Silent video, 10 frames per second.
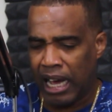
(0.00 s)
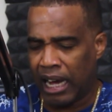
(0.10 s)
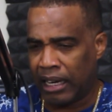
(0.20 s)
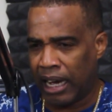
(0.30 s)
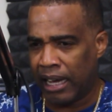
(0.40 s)

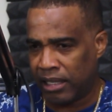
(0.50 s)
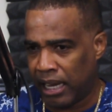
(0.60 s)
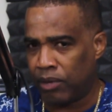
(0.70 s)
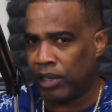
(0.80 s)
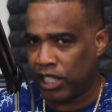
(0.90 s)
And I
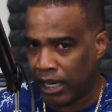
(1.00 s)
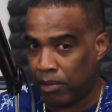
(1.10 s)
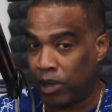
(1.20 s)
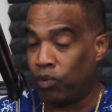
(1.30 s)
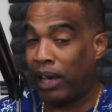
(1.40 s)
said, but
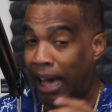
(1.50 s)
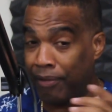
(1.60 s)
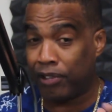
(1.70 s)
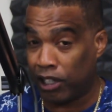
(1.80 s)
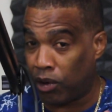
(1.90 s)
gentlemen, we
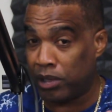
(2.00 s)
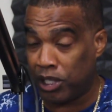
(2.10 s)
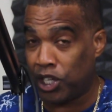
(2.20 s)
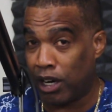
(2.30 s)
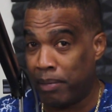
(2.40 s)
have to now
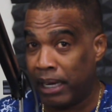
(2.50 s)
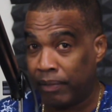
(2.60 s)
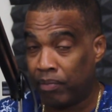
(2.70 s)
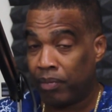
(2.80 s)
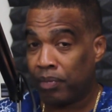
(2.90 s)

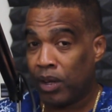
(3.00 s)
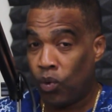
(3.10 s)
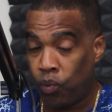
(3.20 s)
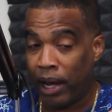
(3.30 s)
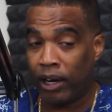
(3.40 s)
determine
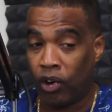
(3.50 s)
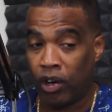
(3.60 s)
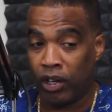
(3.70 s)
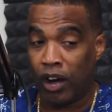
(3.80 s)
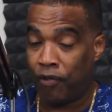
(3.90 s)
whether
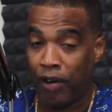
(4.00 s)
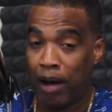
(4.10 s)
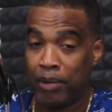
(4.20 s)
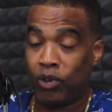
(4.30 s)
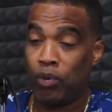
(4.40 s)
or not
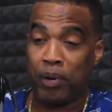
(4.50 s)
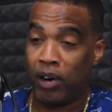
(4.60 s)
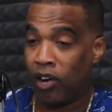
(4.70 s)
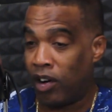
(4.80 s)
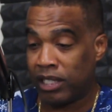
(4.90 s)
Fireman Hooper
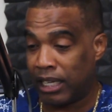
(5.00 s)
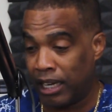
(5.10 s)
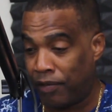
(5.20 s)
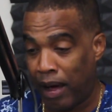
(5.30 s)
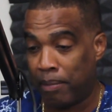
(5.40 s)
or
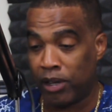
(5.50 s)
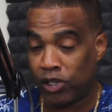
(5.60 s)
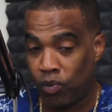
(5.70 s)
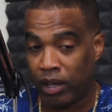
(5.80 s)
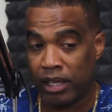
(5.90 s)
Skinny
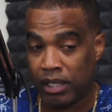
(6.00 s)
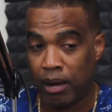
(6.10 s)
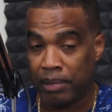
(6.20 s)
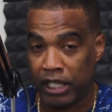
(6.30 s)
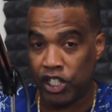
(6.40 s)
Fabulous won this
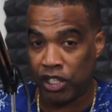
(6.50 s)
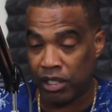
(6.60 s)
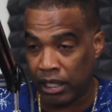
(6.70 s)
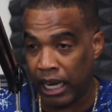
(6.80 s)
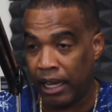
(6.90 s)
competition
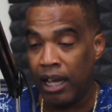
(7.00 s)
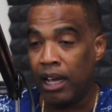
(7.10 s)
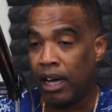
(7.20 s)
tonight.